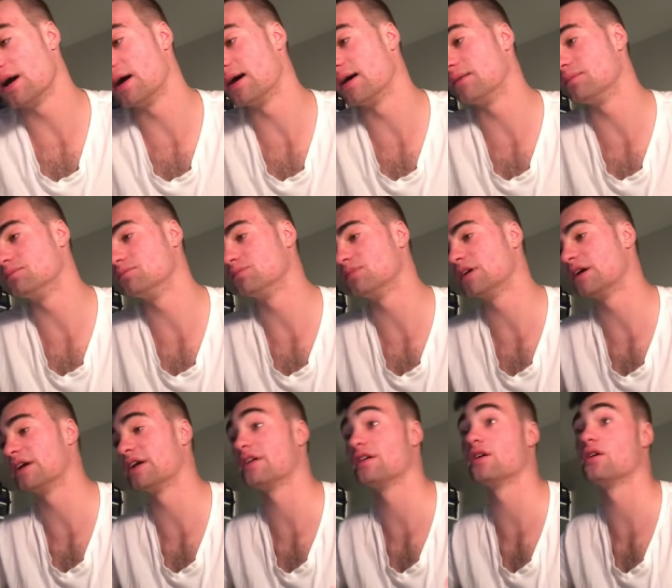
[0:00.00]
and
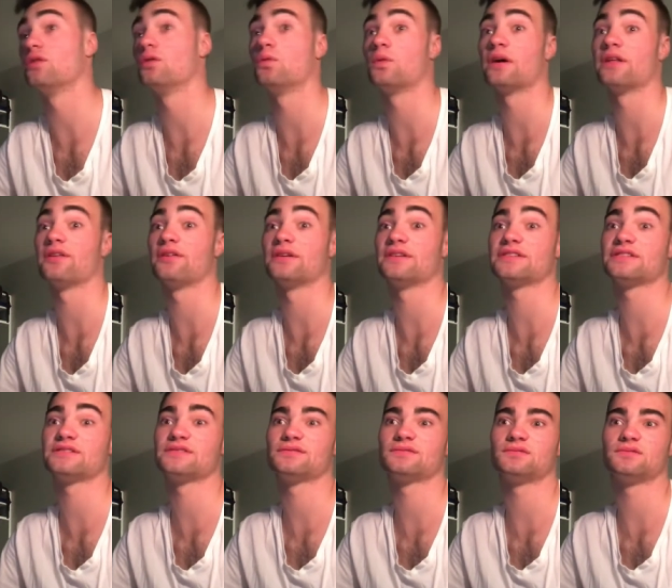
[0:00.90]
I don't know whether
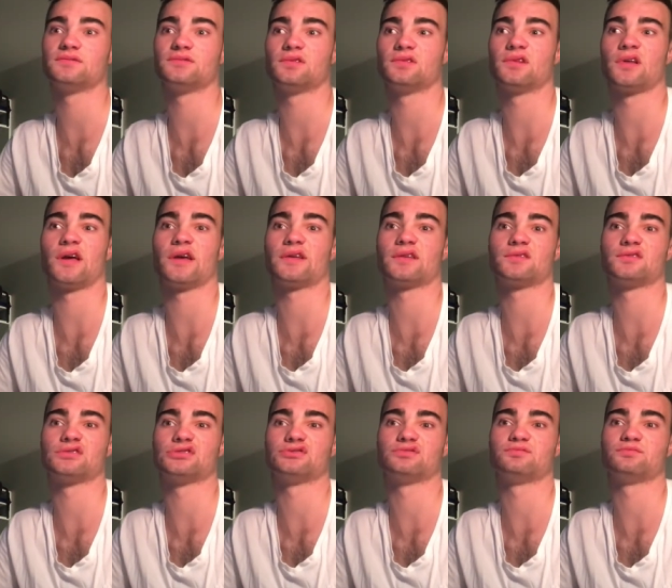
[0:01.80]
it's like
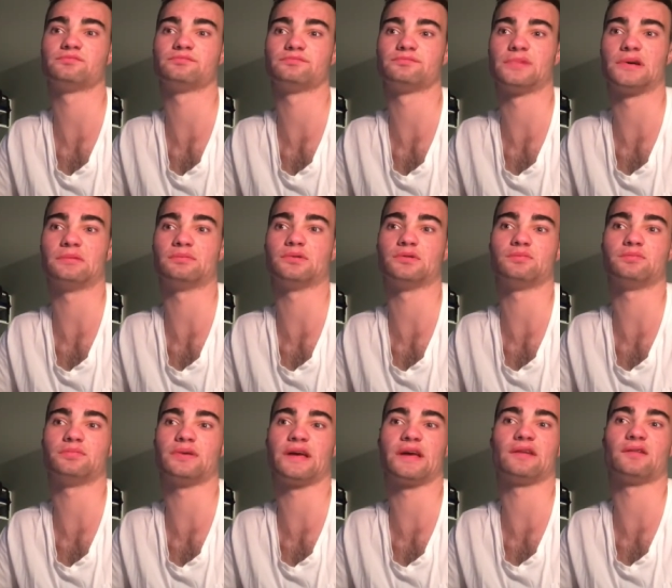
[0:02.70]
just people
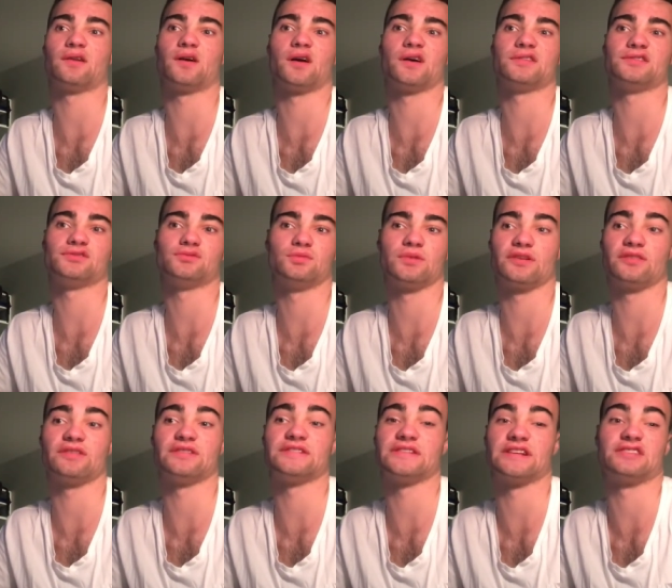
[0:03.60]
being nice or
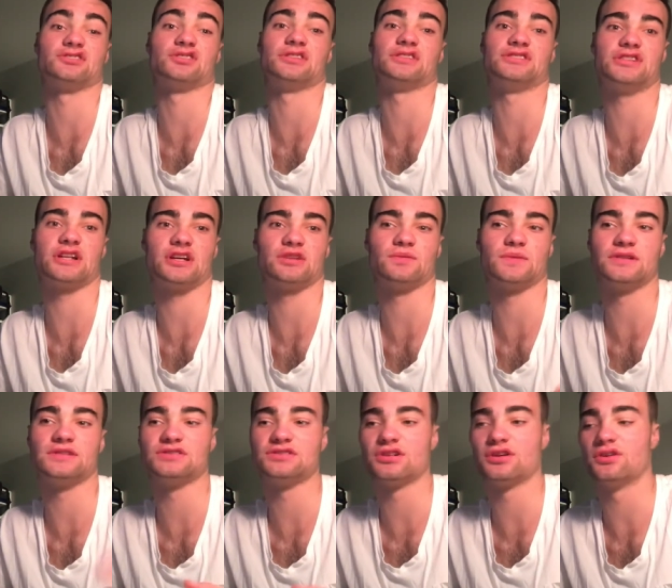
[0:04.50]
whether it's actually
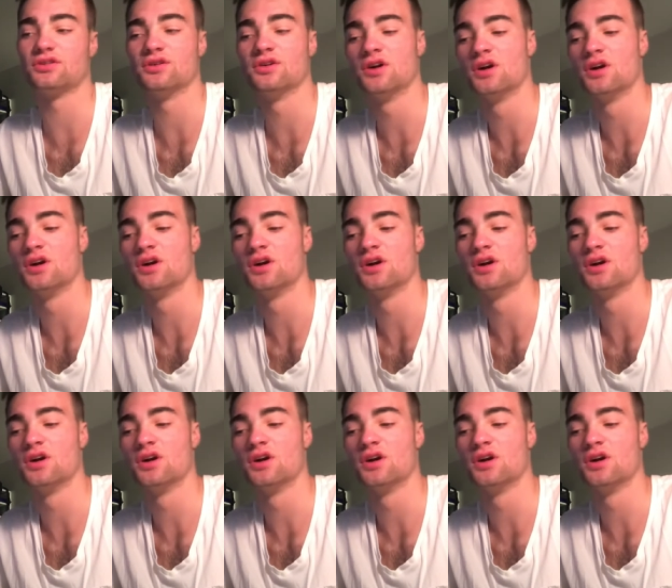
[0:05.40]
genuine. So